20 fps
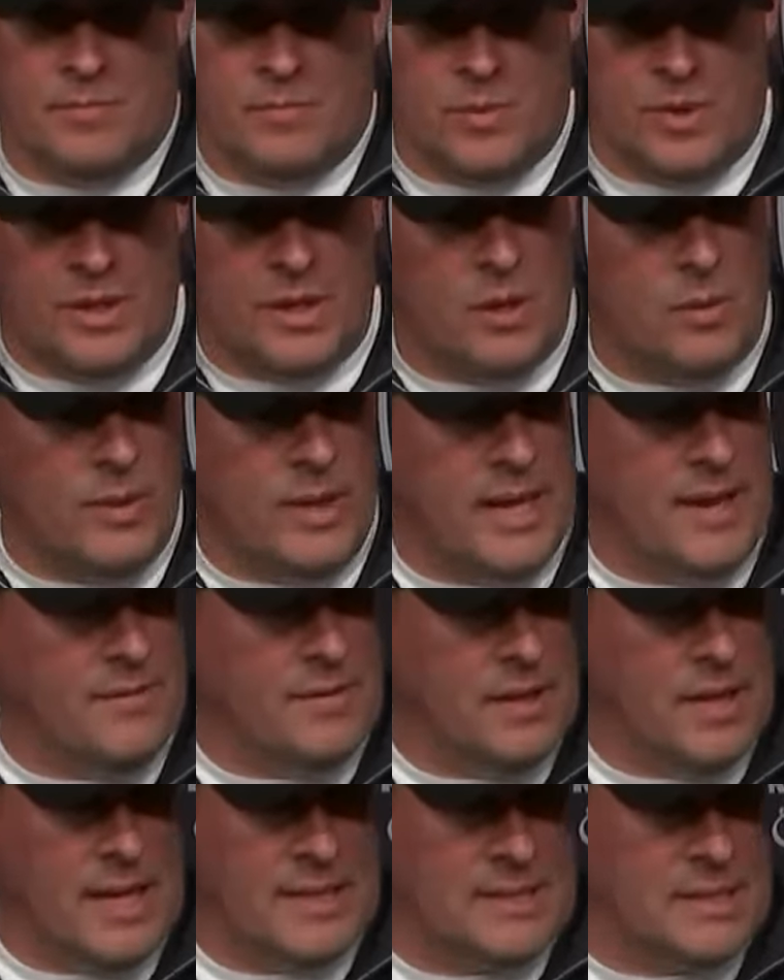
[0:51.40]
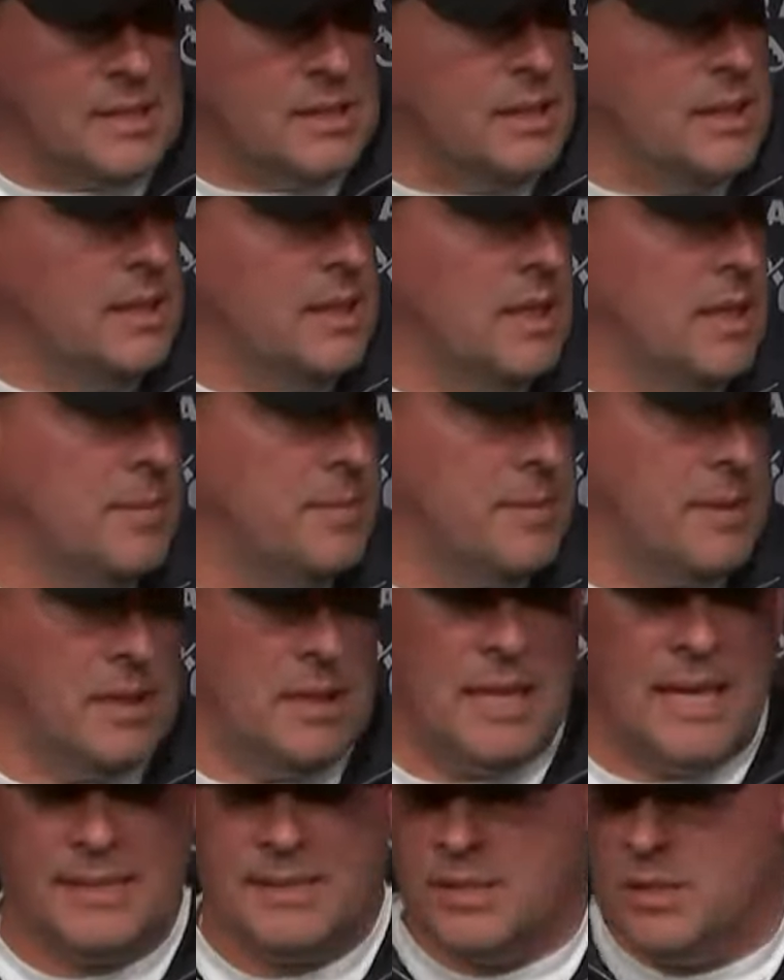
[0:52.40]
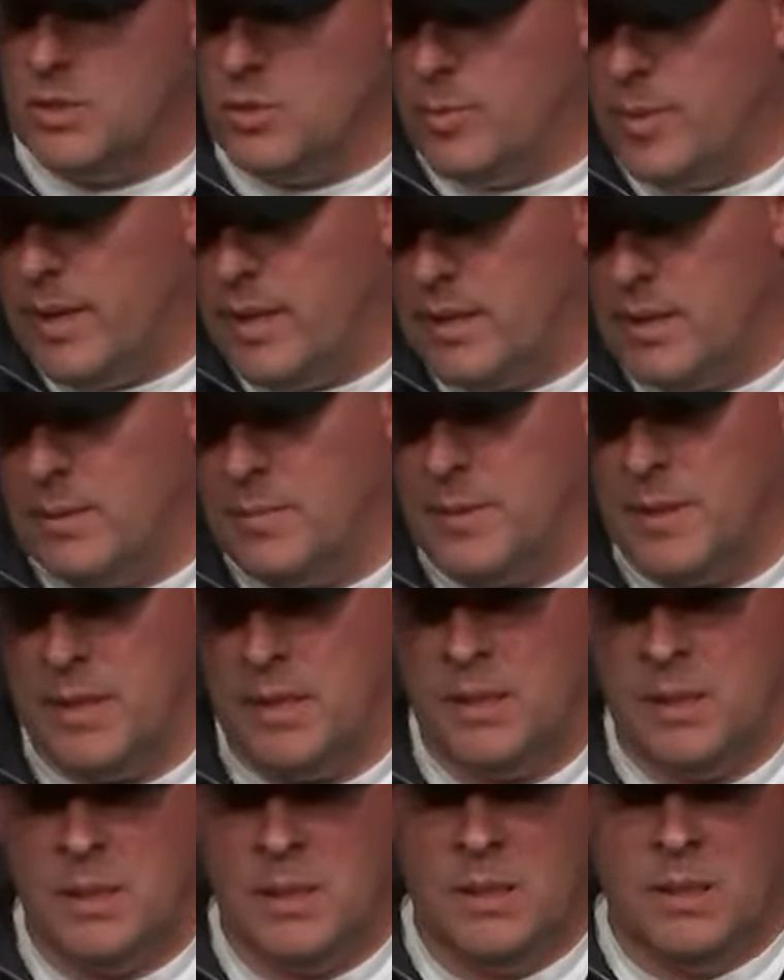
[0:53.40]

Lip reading: We know we have a lot to clean up and a lot to do better, but